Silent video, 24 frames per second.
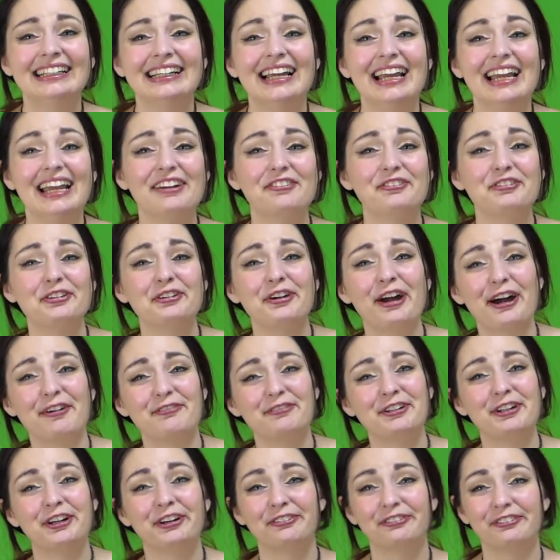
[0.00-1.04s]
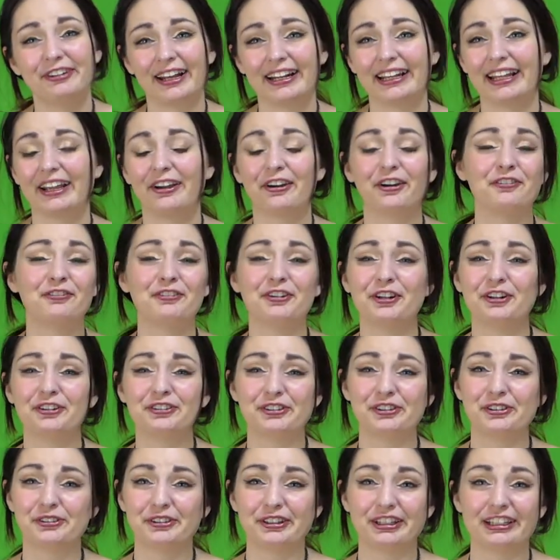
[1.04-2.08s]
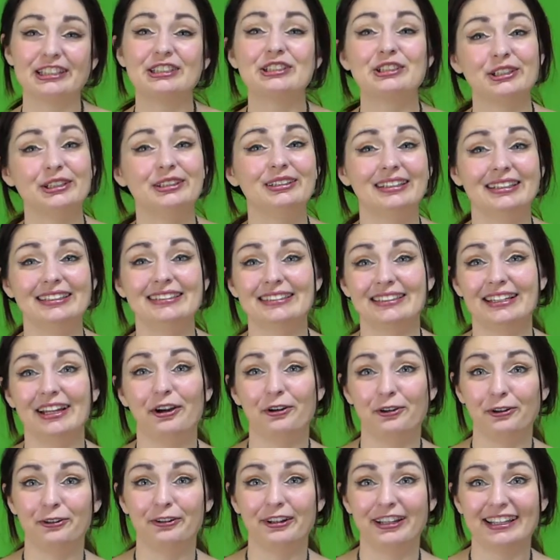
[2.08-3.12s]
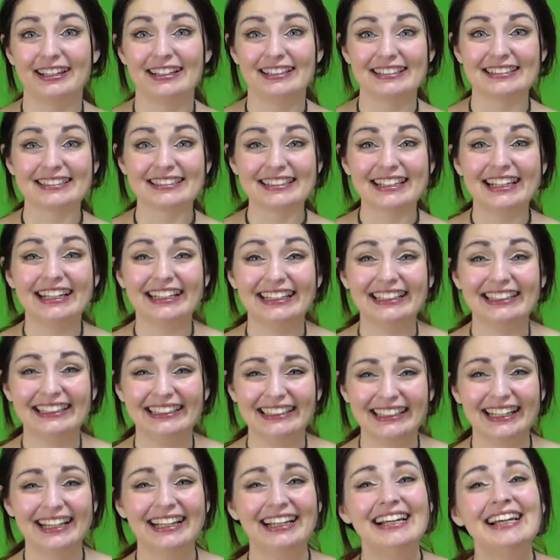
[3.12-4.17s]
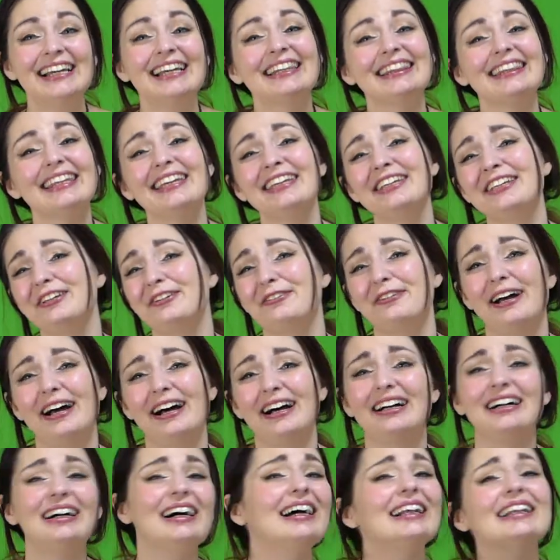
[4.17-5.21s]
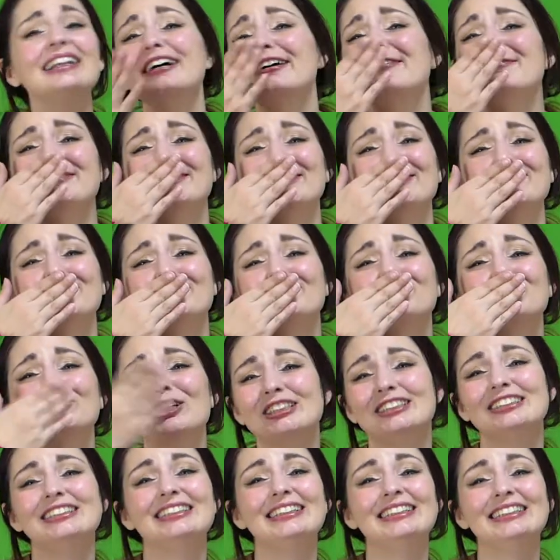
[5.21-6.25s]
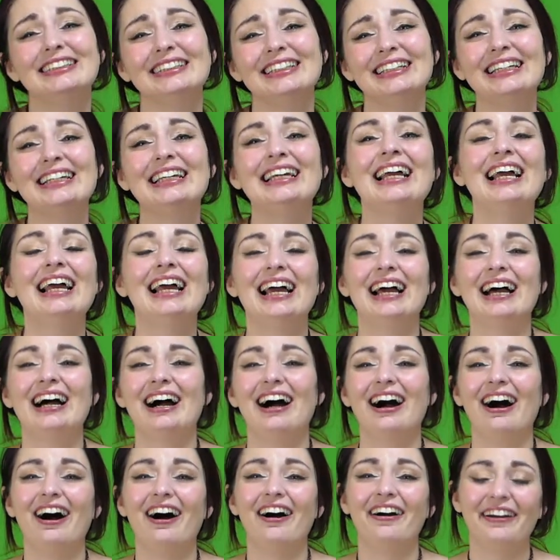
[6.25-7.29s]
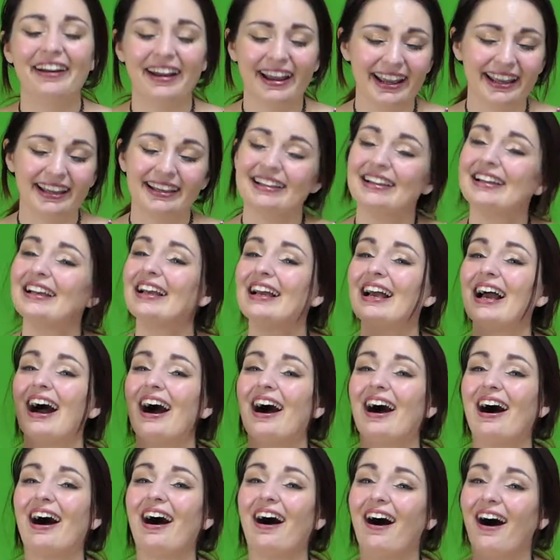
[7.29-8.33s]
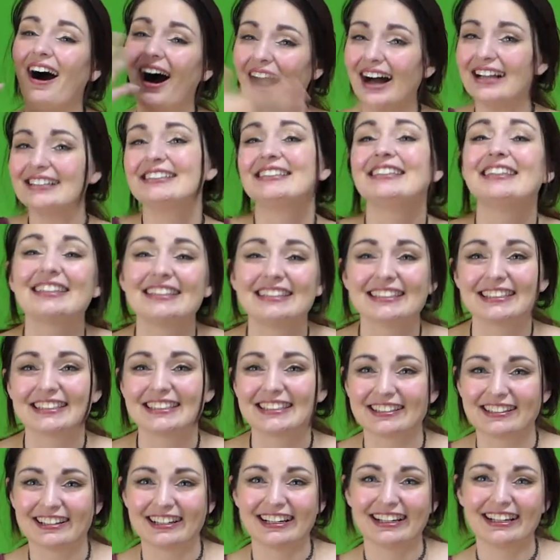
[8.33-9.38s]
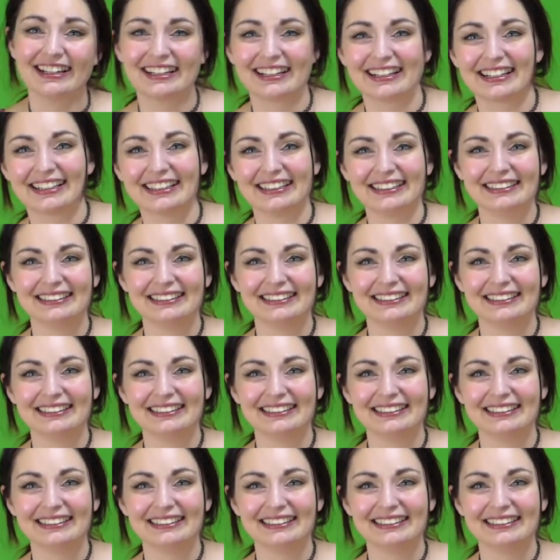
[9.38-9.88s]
If you haven't already, or if you don't know who he is, you need to know who he is. Thank you, Al. I love you. Alright, on to the tutorial.